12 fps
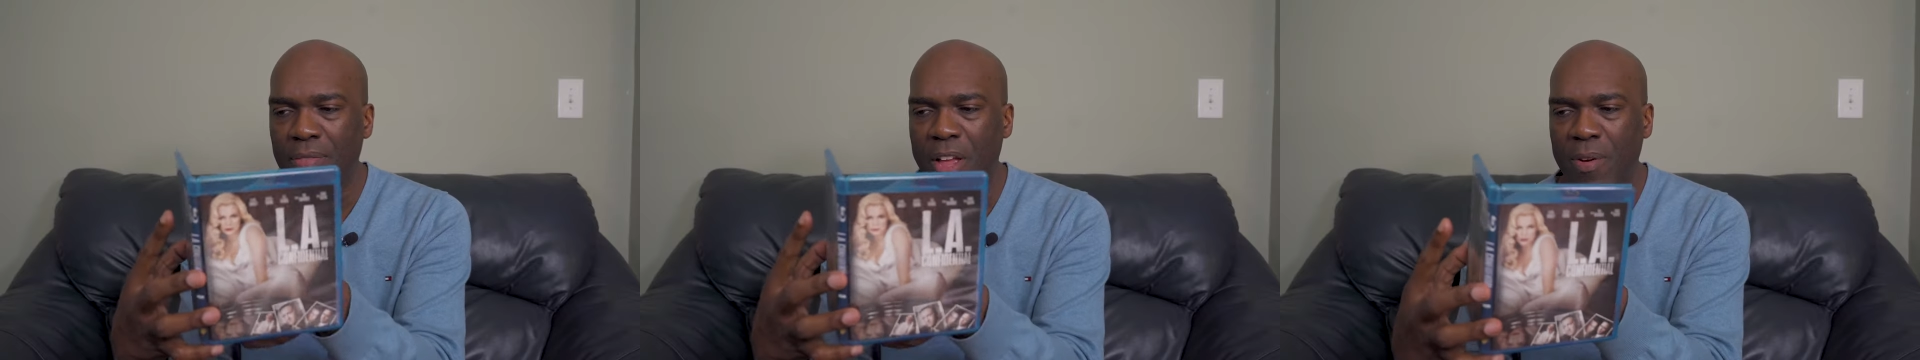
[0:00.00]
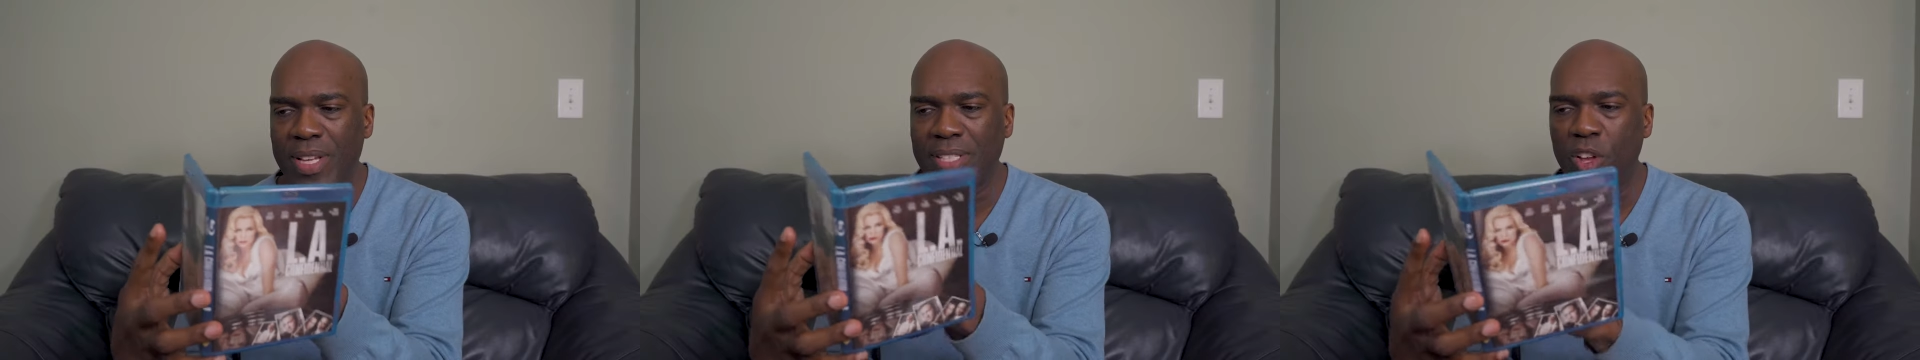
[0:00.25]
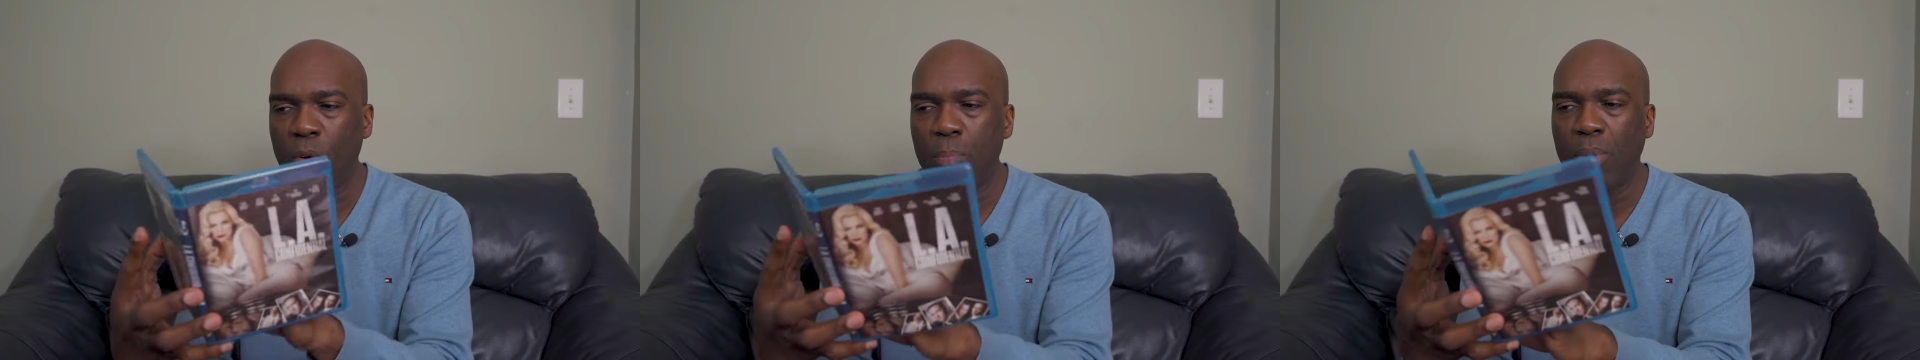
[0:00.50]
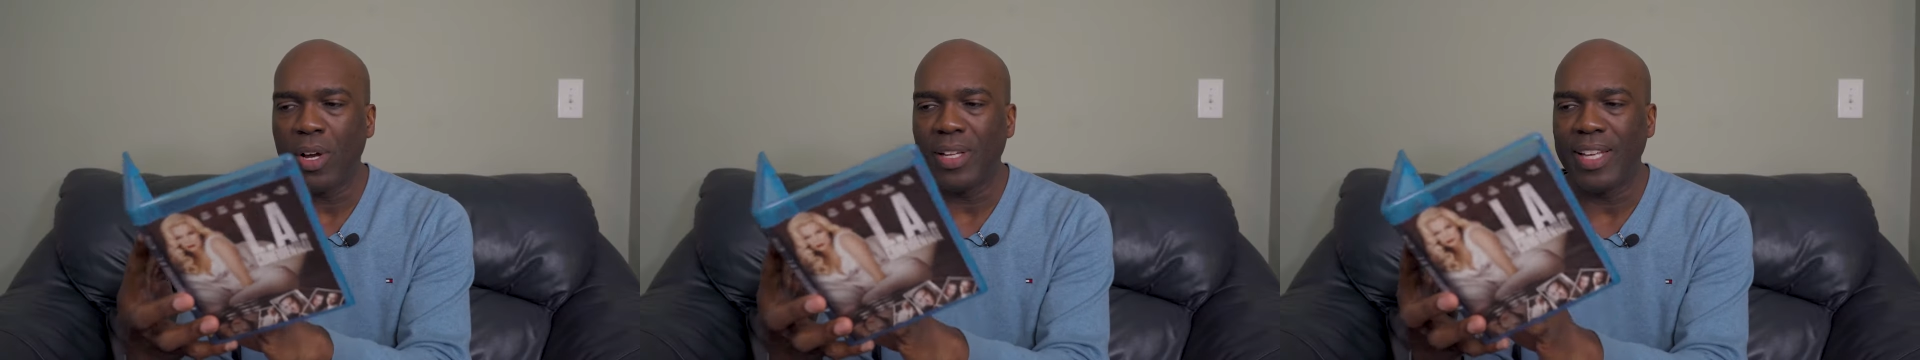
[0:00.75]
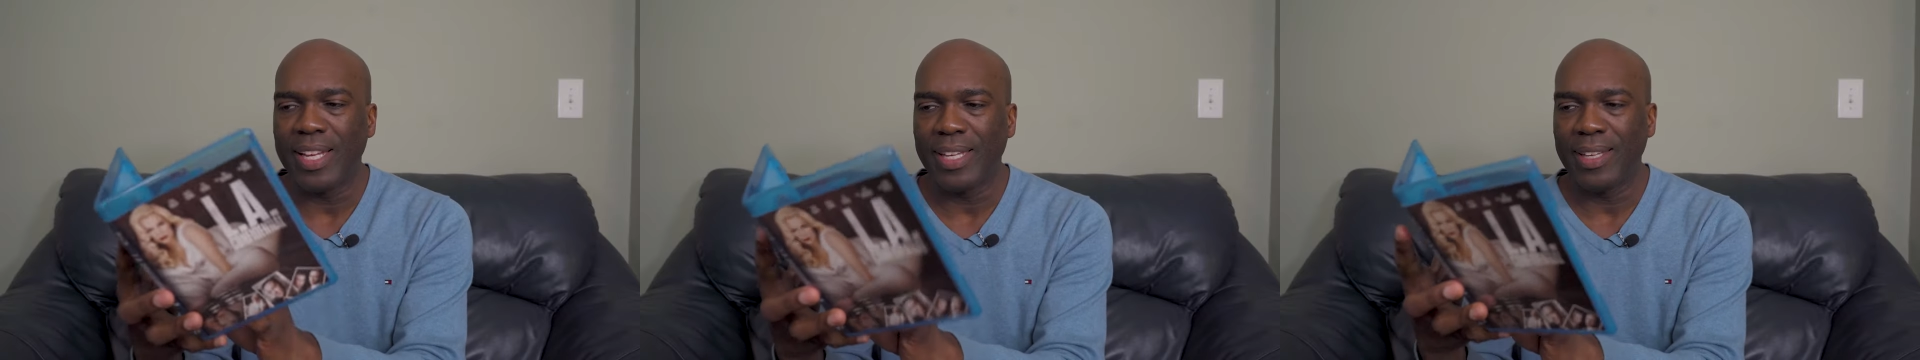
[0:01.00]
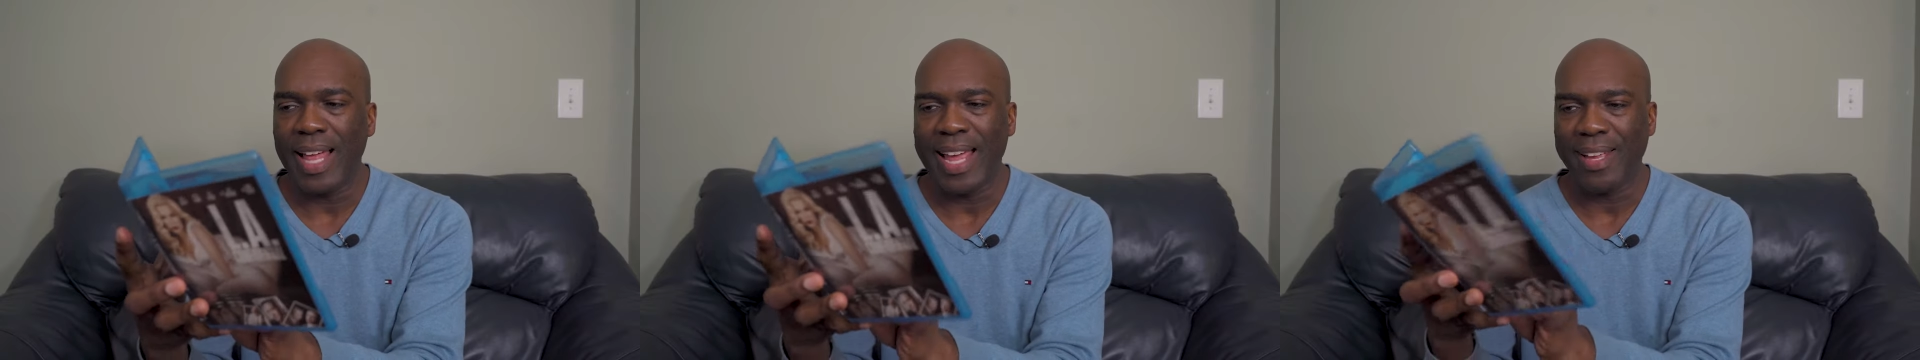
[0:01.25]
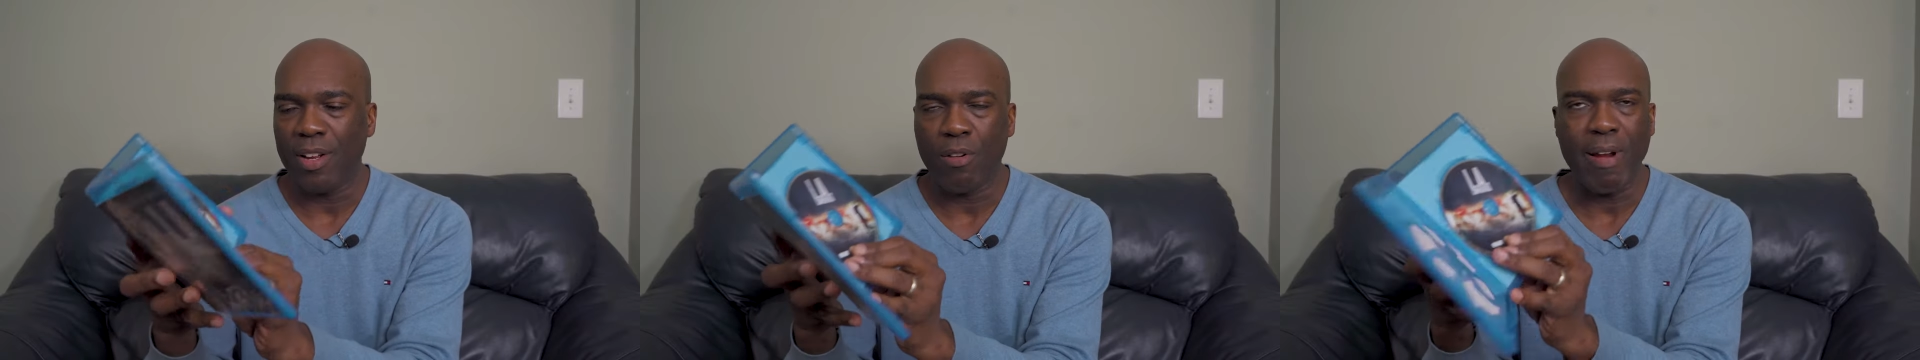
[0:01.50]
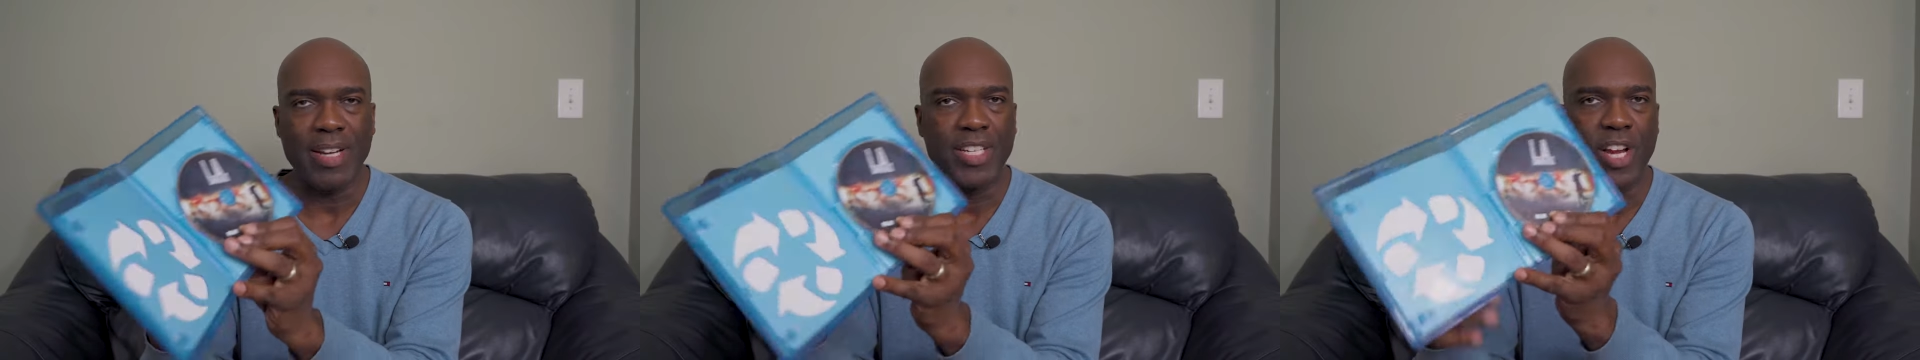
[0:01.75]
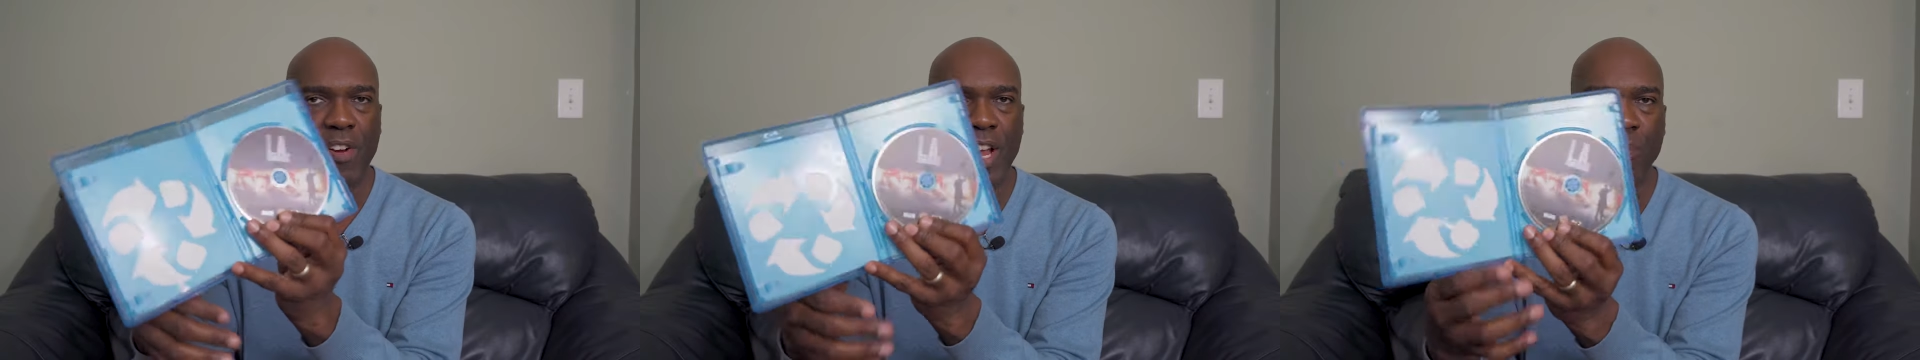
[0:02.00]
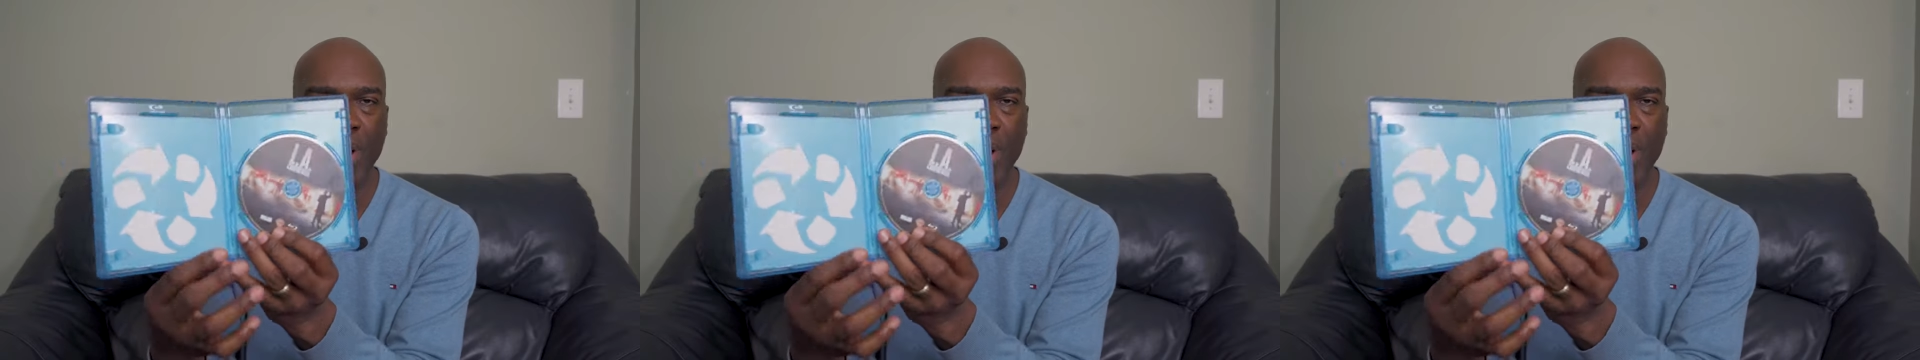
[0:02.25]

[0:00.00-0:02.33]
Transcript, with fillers: There is no booklet like a Criterion